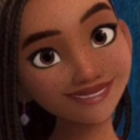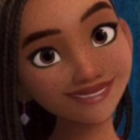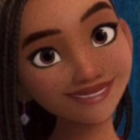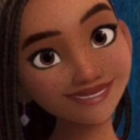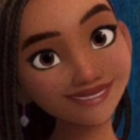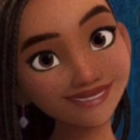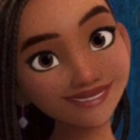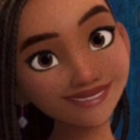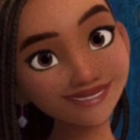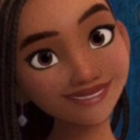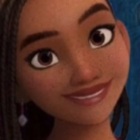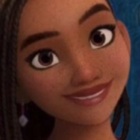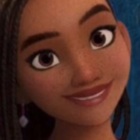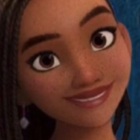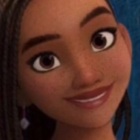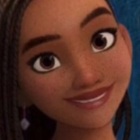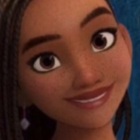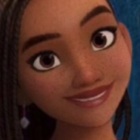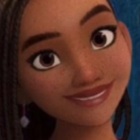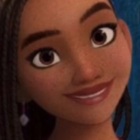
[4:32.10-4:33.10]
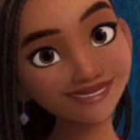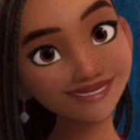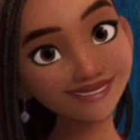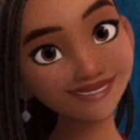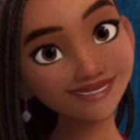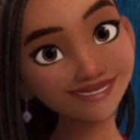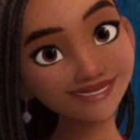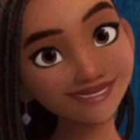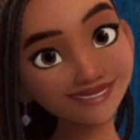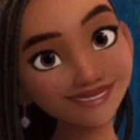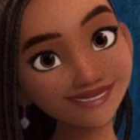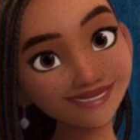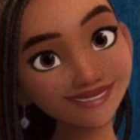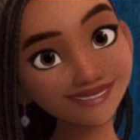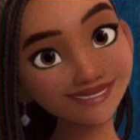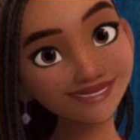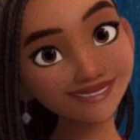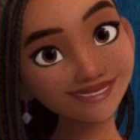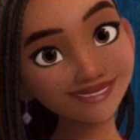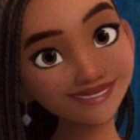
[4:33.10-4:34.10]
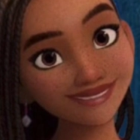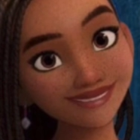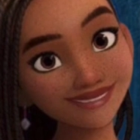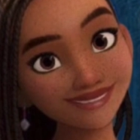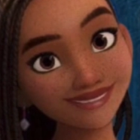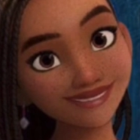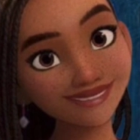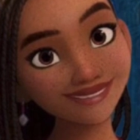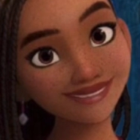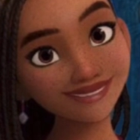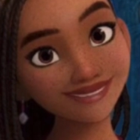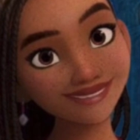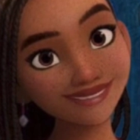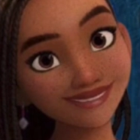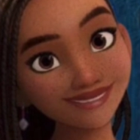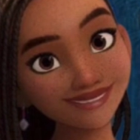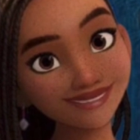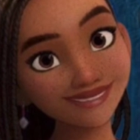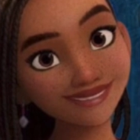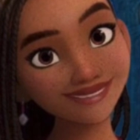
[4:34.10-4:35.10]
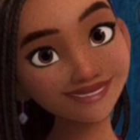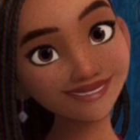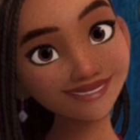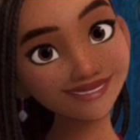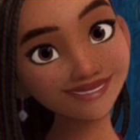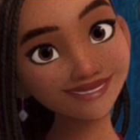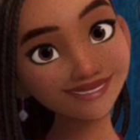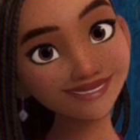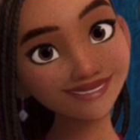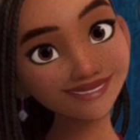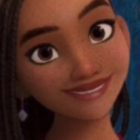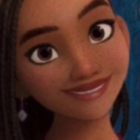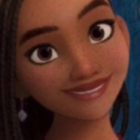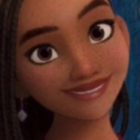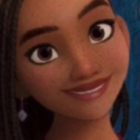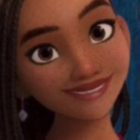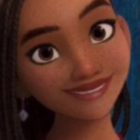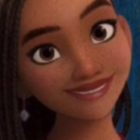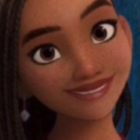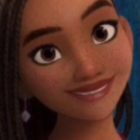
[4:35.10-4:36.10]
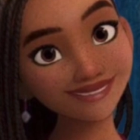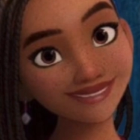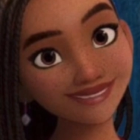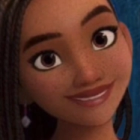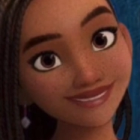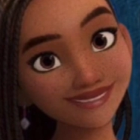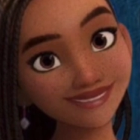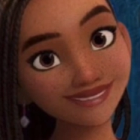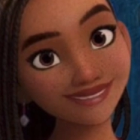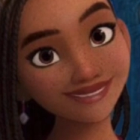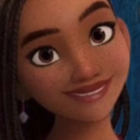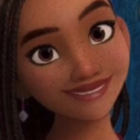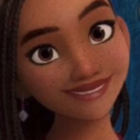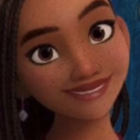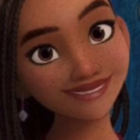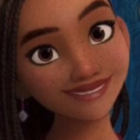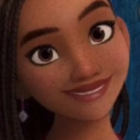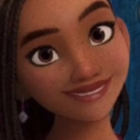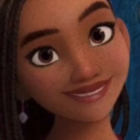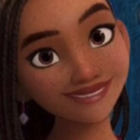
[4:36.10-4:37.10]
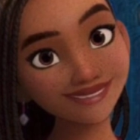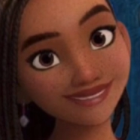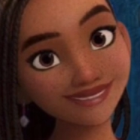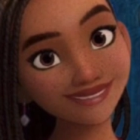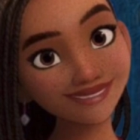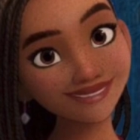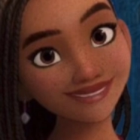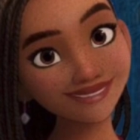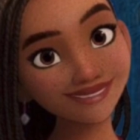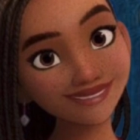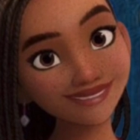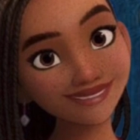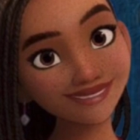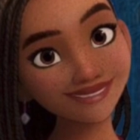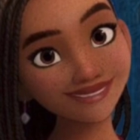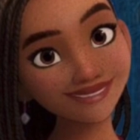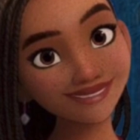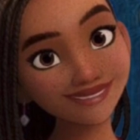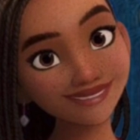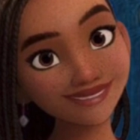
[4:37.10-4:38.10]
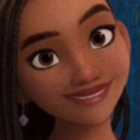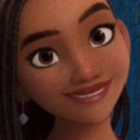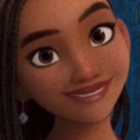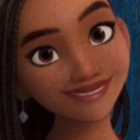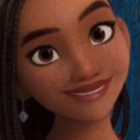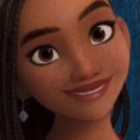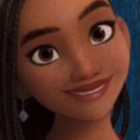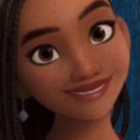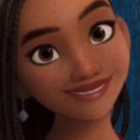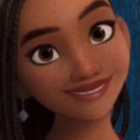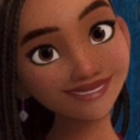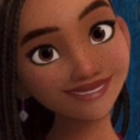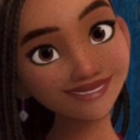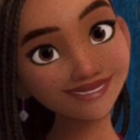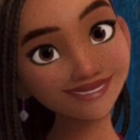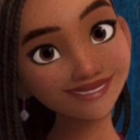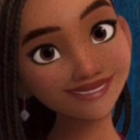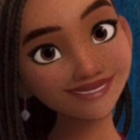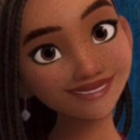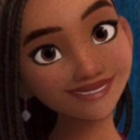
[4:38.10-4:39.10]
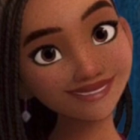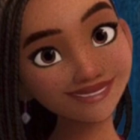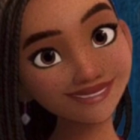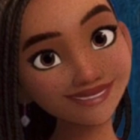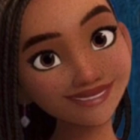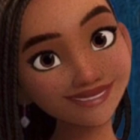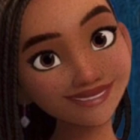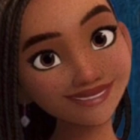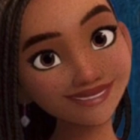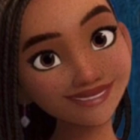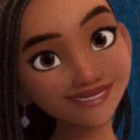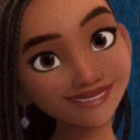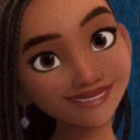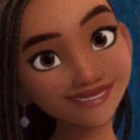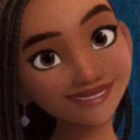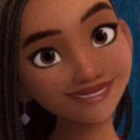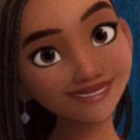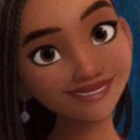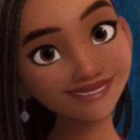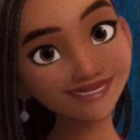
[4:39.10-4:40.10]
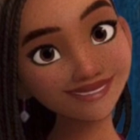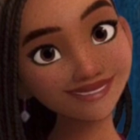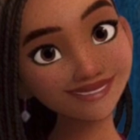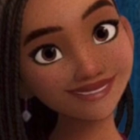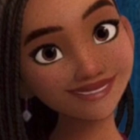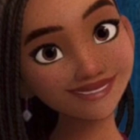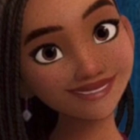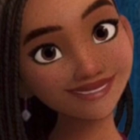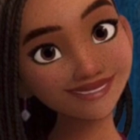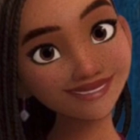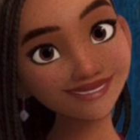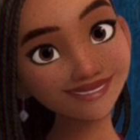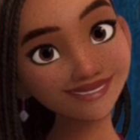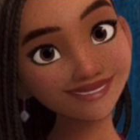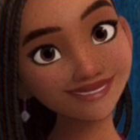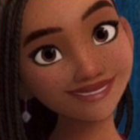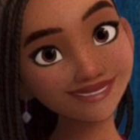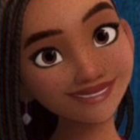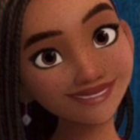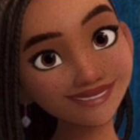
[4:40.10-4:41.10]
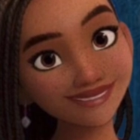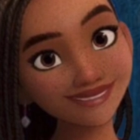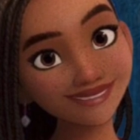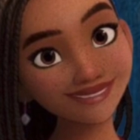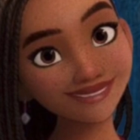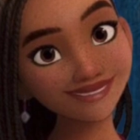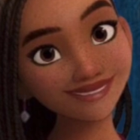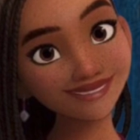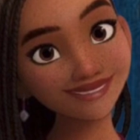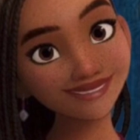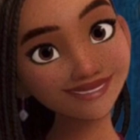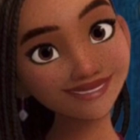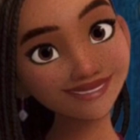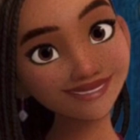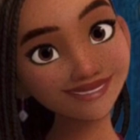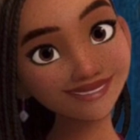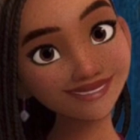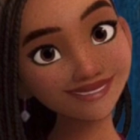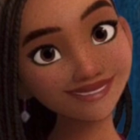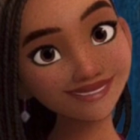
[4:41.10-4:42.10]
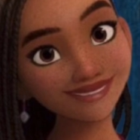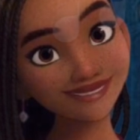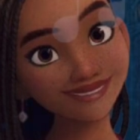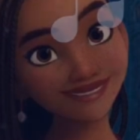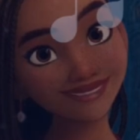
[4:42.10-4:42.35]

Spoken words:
more about fairy godmothers as our series continues, but for now, I think we can safely say Pinocchio and Wish are connected, making Pinocchio our 6th connection to the Disneyverse.